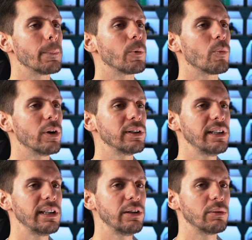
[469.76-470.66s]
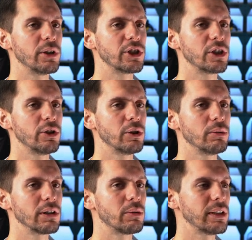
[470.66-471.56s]
One thing here I want to show you
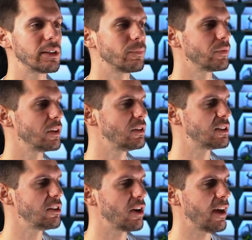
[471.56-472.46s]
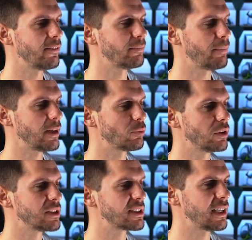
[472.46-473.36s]
real quick. You see you have path
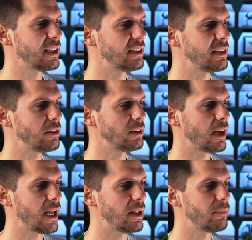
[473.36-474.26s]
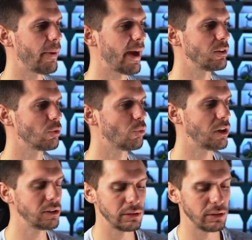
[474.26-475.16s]
one setting here and path
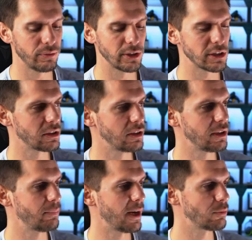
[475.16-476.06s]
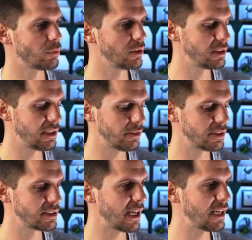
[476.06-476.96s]
one. If I just delete path one here
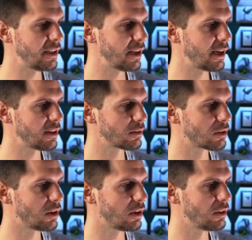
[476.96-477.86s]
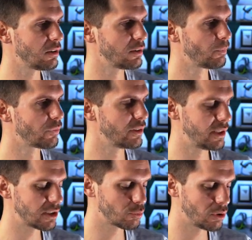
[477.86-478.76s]
instead and I call
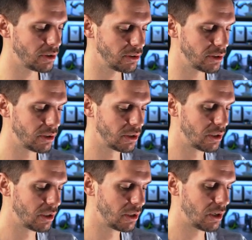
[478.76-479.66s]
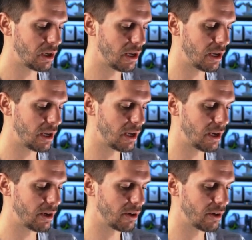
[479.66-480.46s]
this one uh